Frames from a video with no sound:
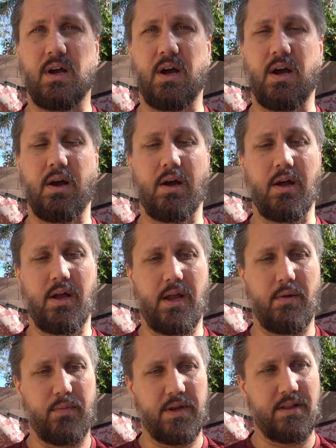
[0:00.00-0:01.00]

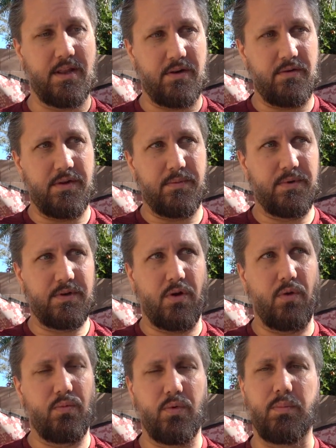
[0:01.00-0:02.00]
and we literally would
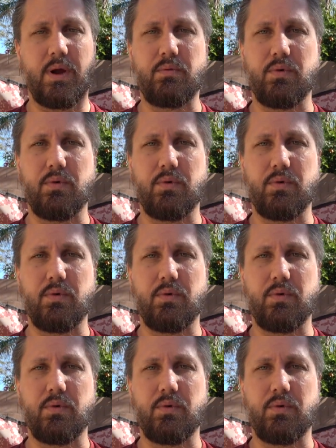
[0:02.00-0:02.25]
go room by